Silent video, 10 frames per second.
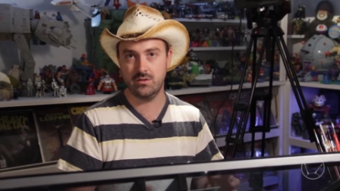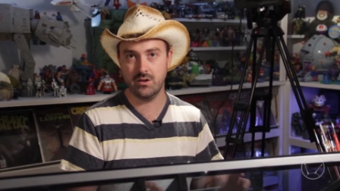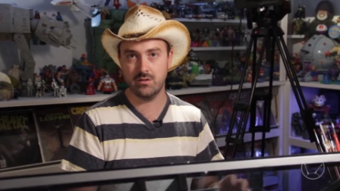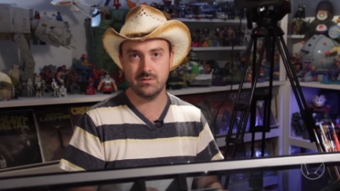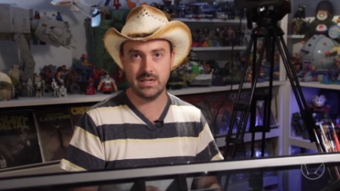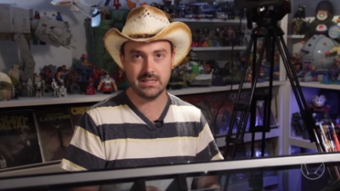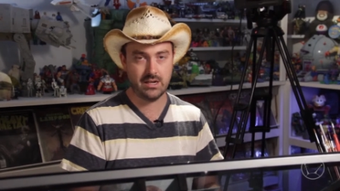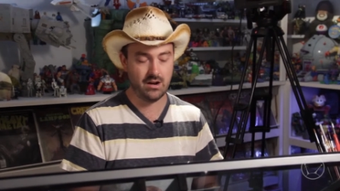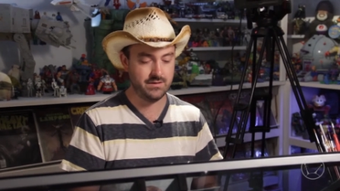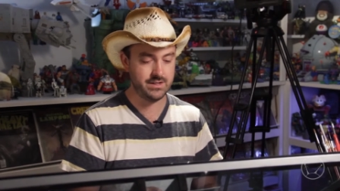you know,
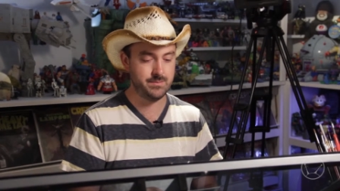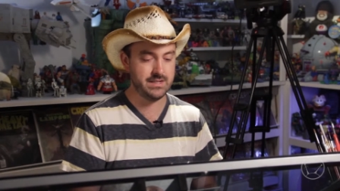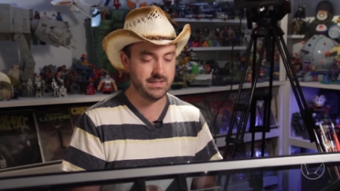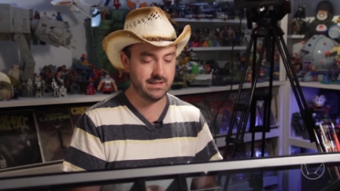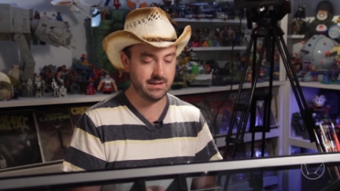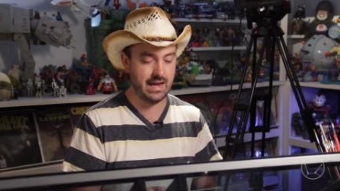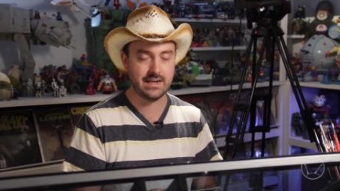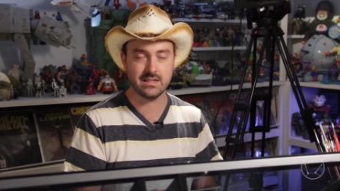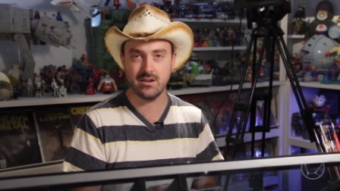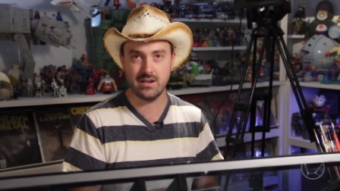dusted off this Benson and
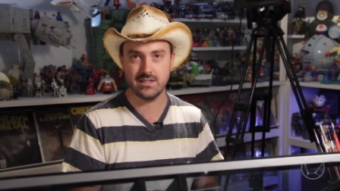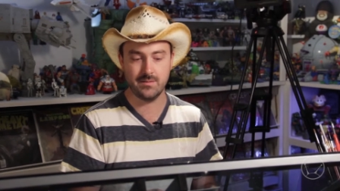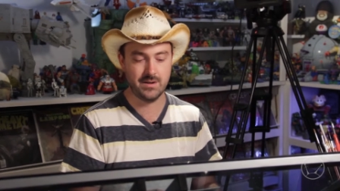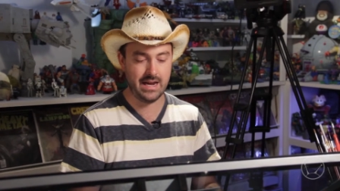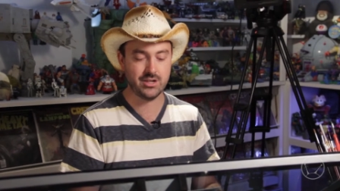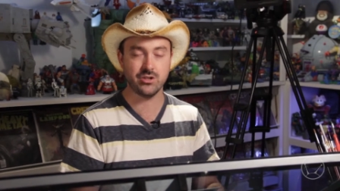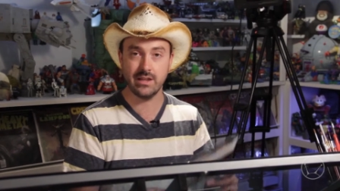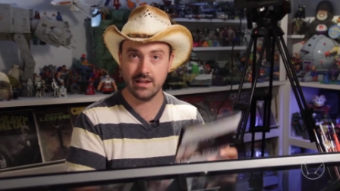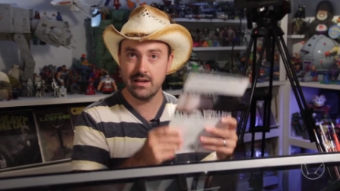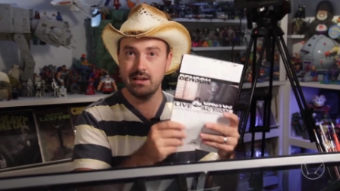Cactus concept and
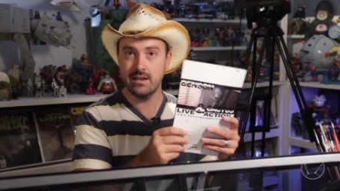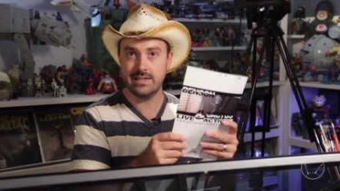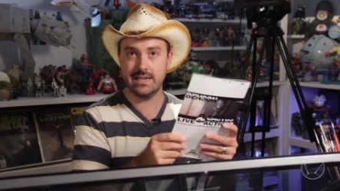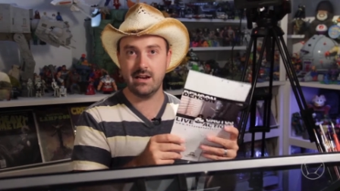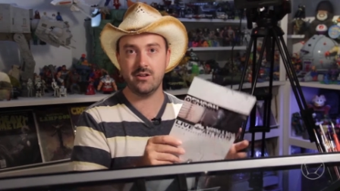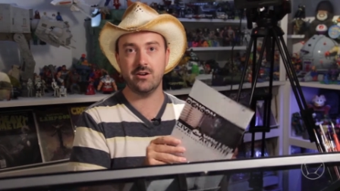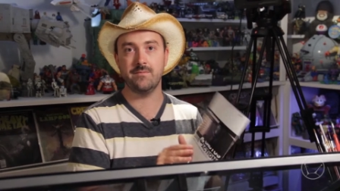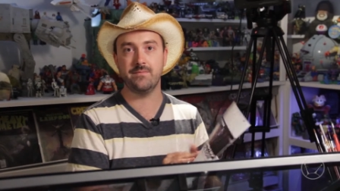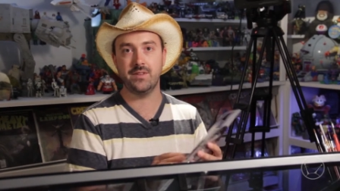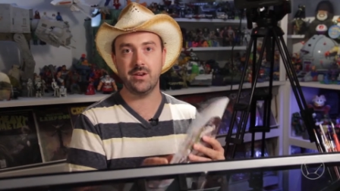actually did another,
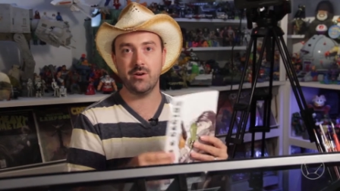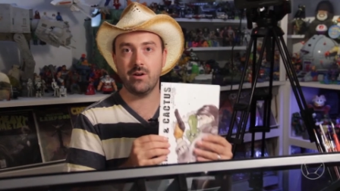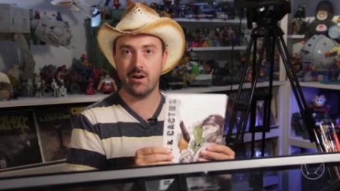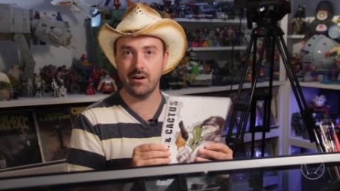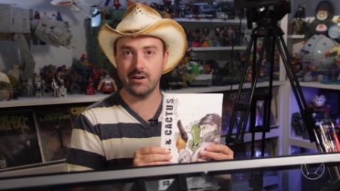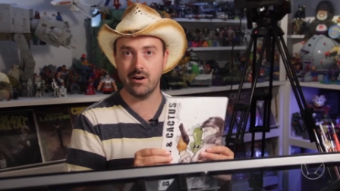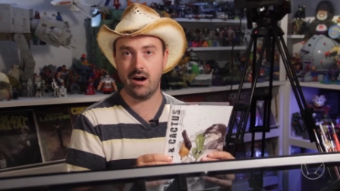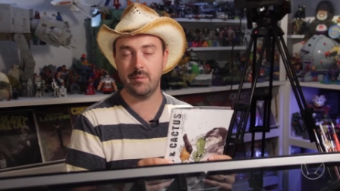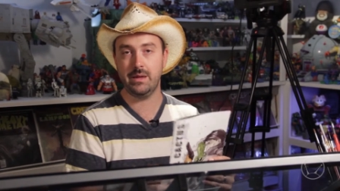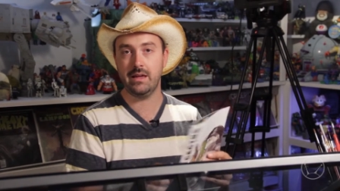you know, hard
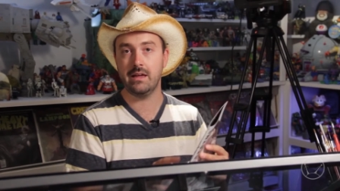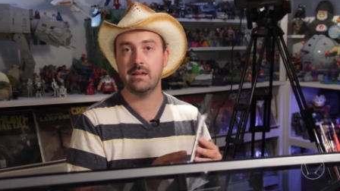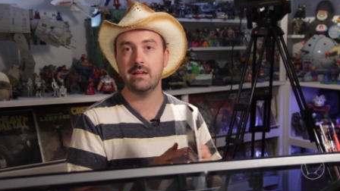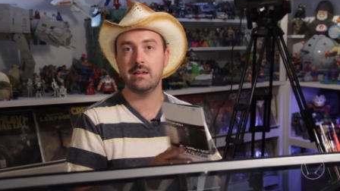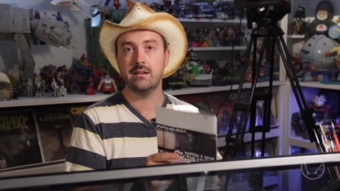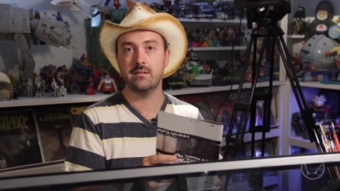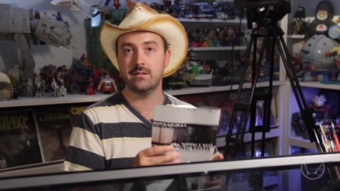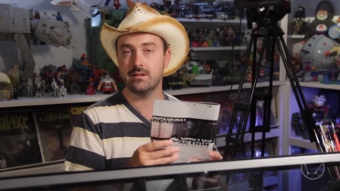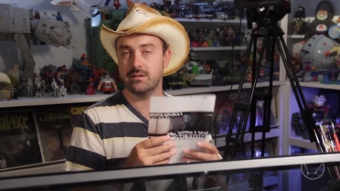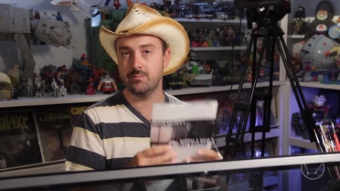copy
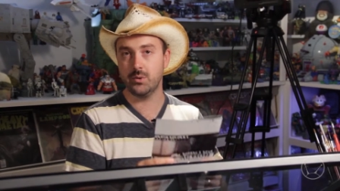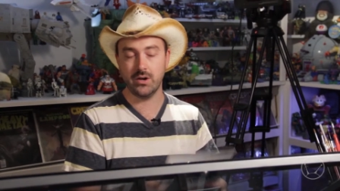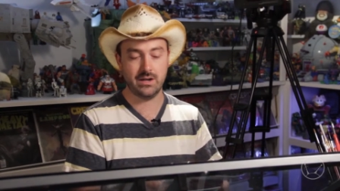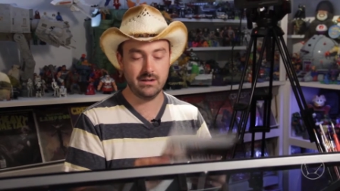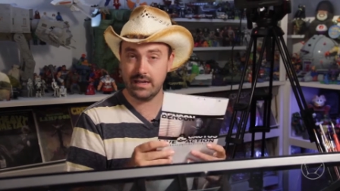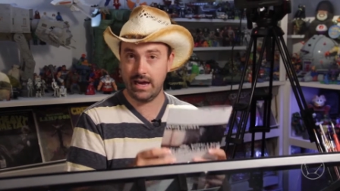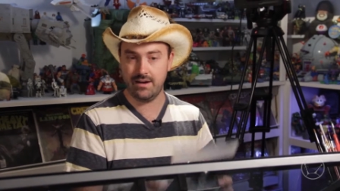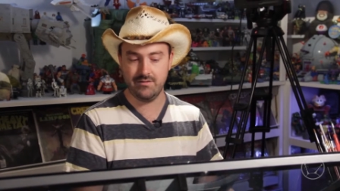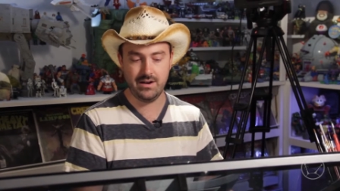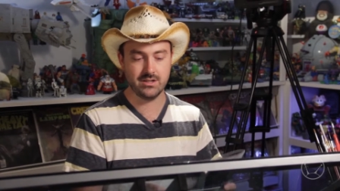book to
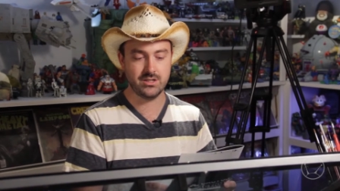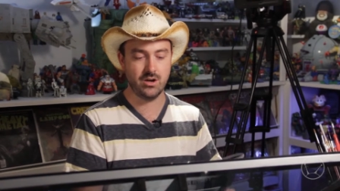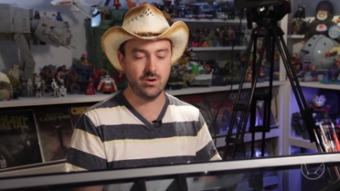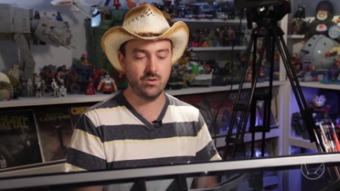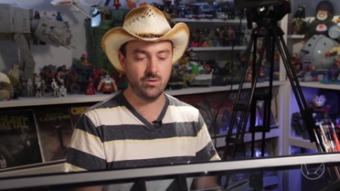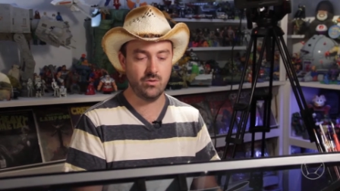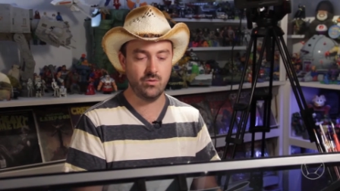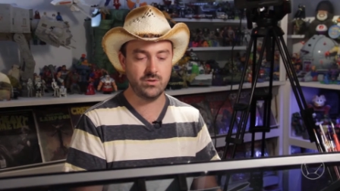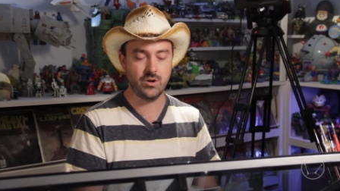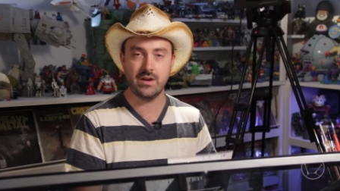have there. So
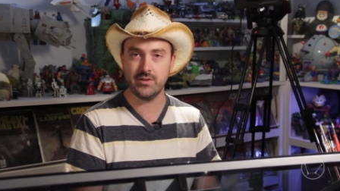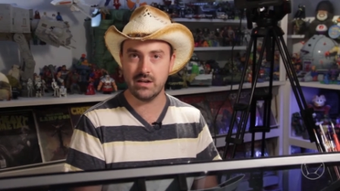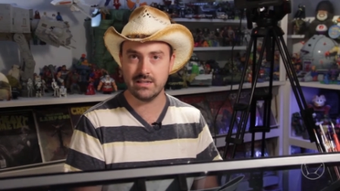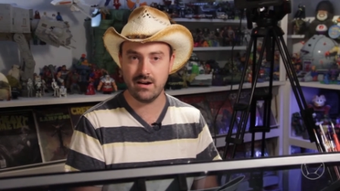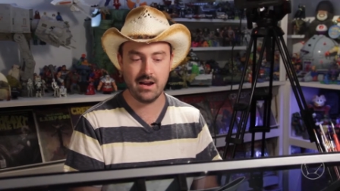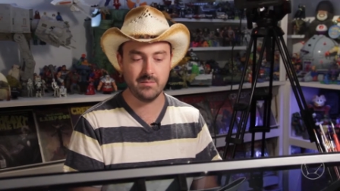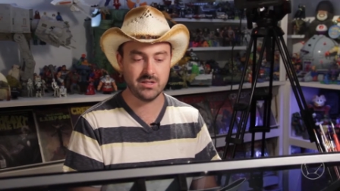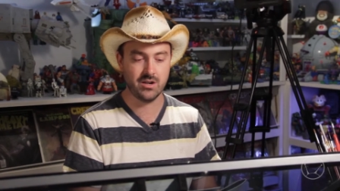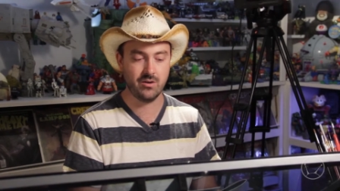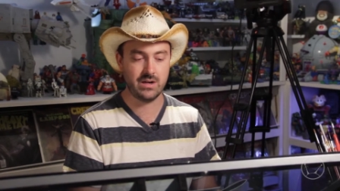don't have a lot of time.
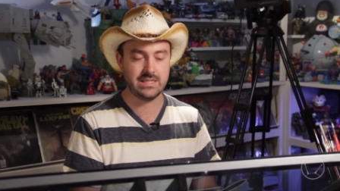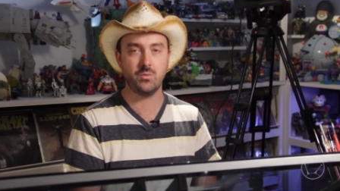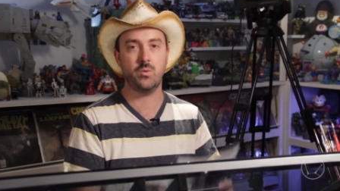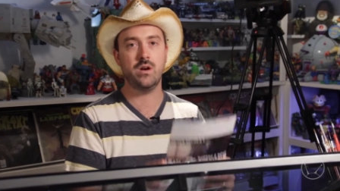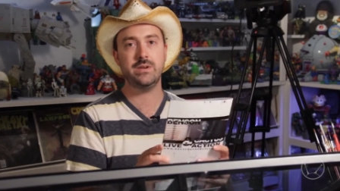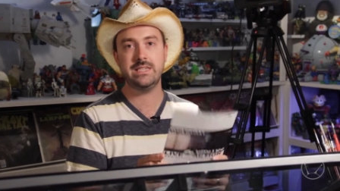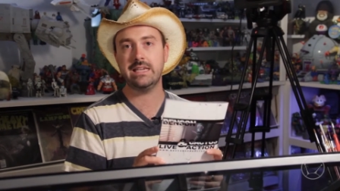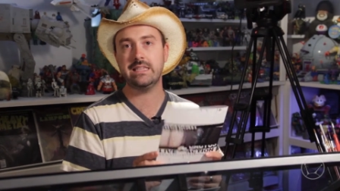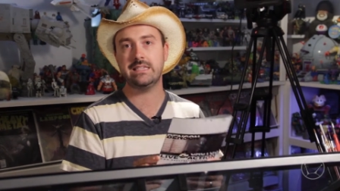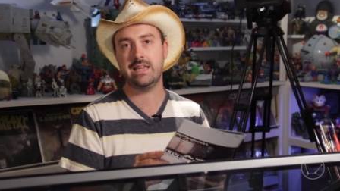So I said, well, why don't we
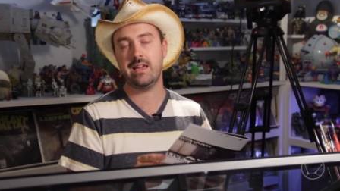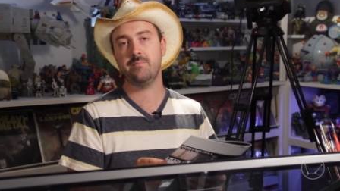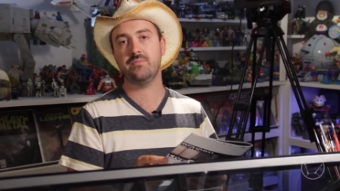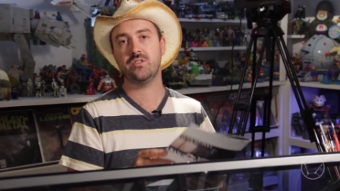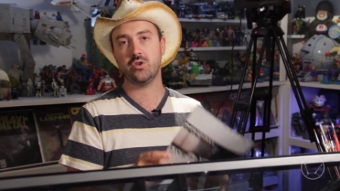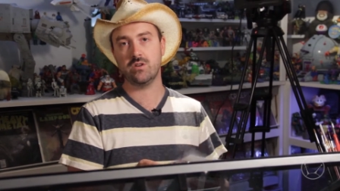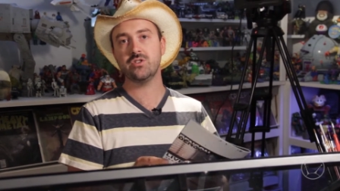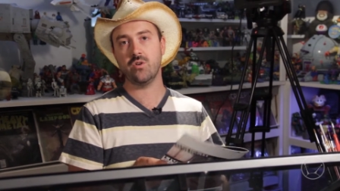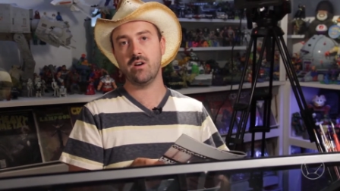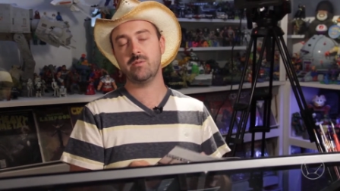take the same short
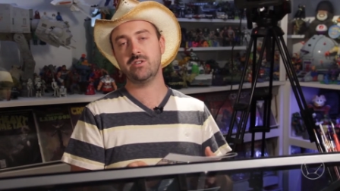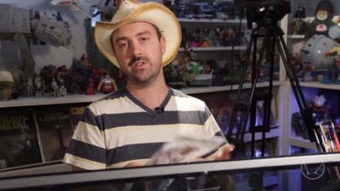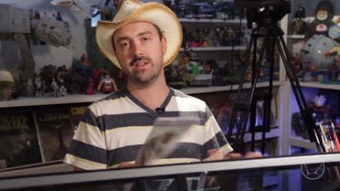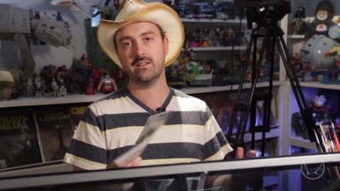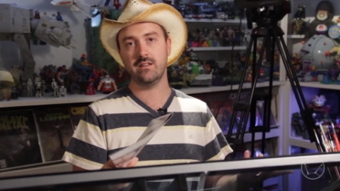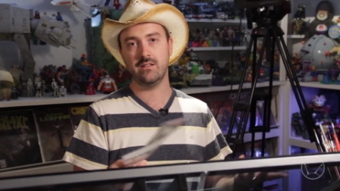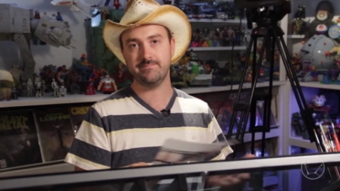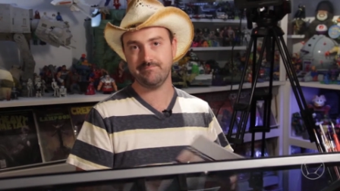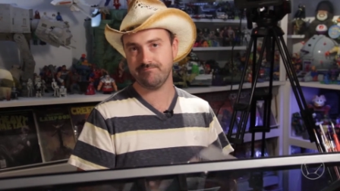story, which is like a little